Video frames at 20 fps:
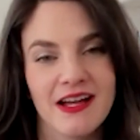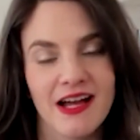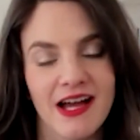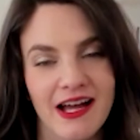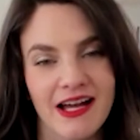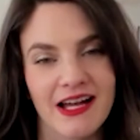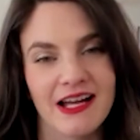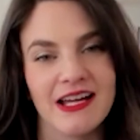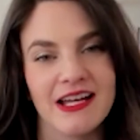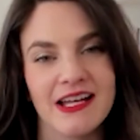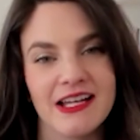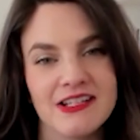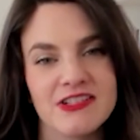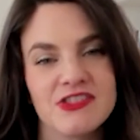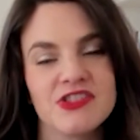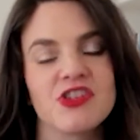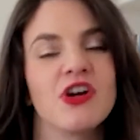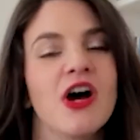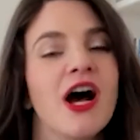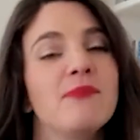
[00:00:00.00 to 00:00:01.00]

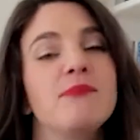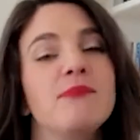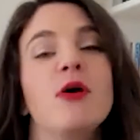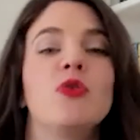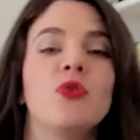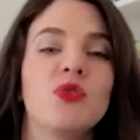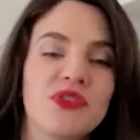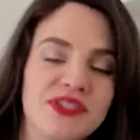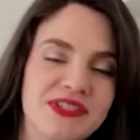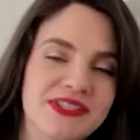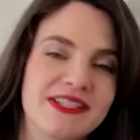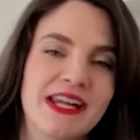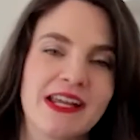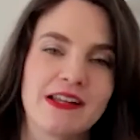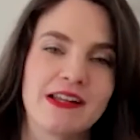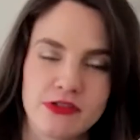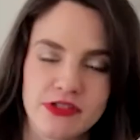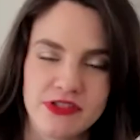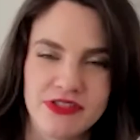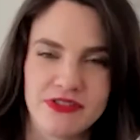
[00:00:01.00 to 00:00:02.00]
to uphold the
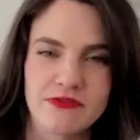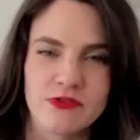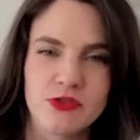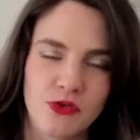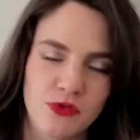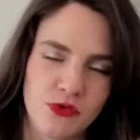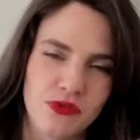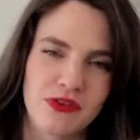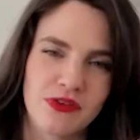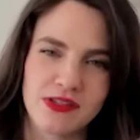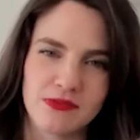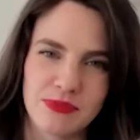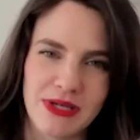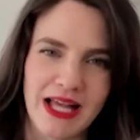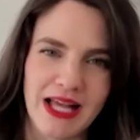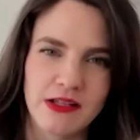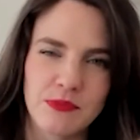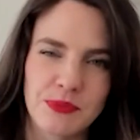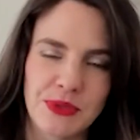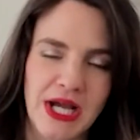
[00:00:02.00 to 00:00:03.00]
standards of truth at the
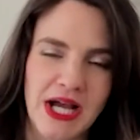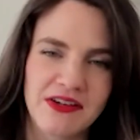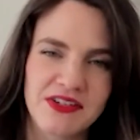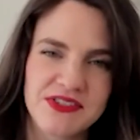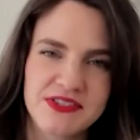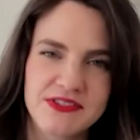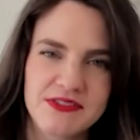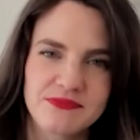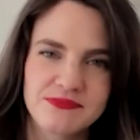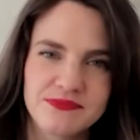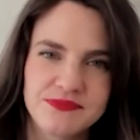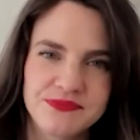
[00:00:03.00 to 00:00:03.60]
ballot box.